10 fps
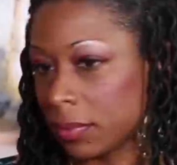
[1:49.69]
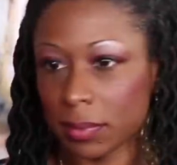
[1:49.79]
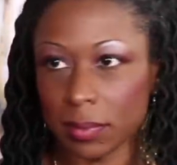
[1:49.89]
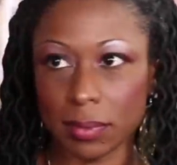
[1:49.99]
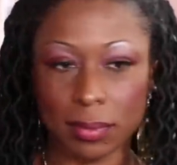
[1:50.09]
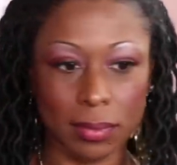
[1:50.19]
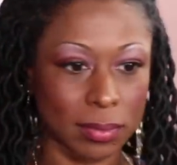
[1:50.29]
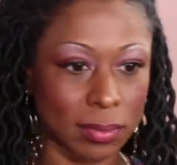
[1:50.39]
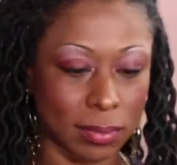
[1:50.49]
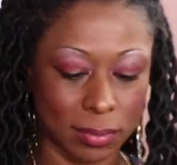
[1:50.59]

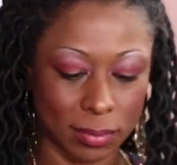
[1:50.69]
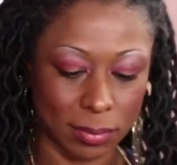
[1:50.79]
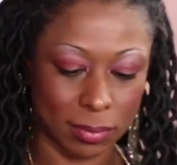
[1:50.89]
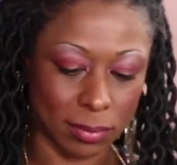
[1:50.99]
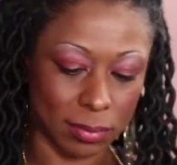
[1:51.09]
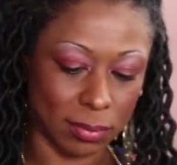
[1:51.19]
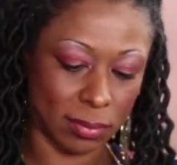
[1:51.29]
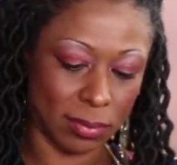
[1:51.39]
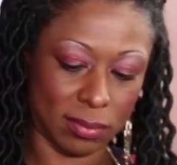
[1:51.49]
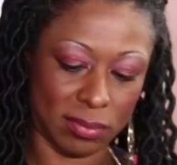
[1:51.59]

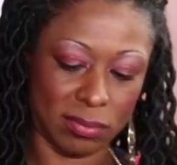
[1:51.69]
[no speech]